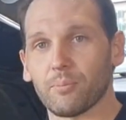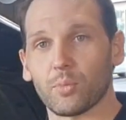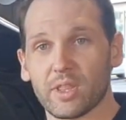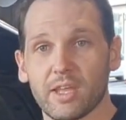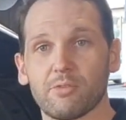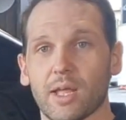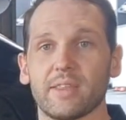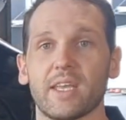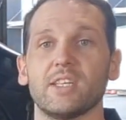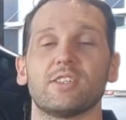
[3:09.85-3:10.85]
We then run
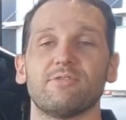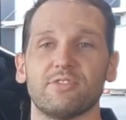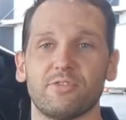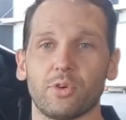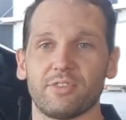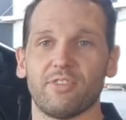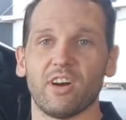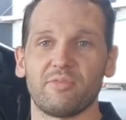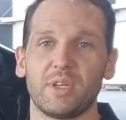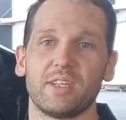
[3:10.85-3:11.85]
the engine for
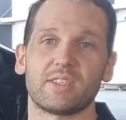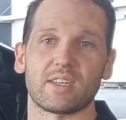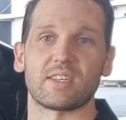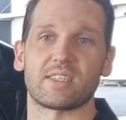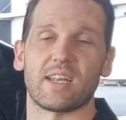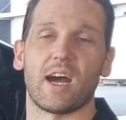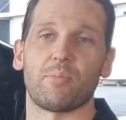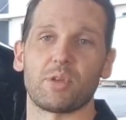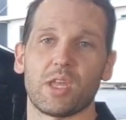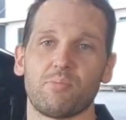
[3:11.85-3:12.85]
45 minutes at a set
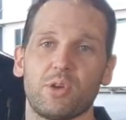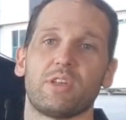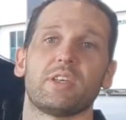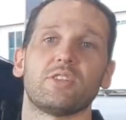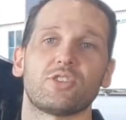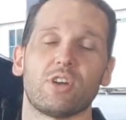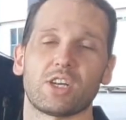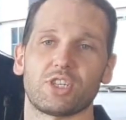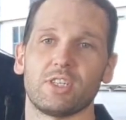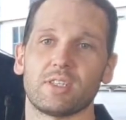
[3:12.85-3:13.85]
RPM per the
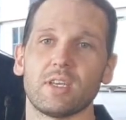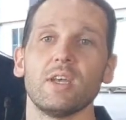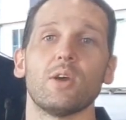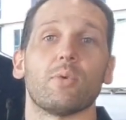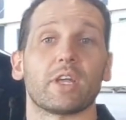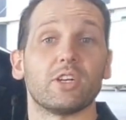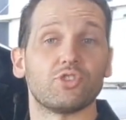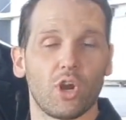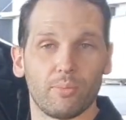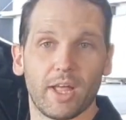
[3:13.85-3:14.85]
instructions. We're going to
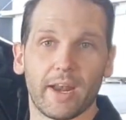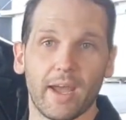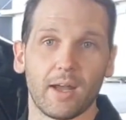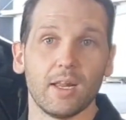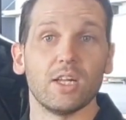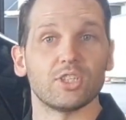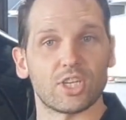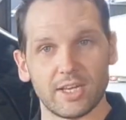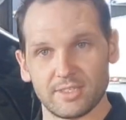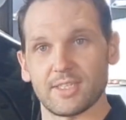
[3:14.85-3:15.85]
drop that out,
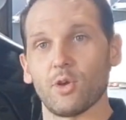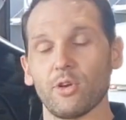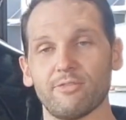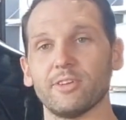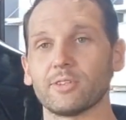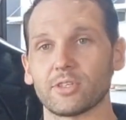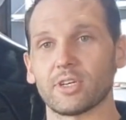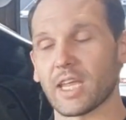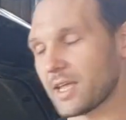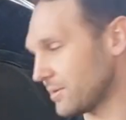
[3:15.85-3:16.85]
change the oil filter
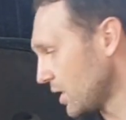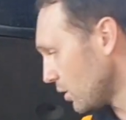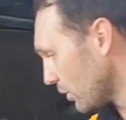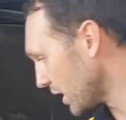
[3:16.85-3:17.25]
again. We're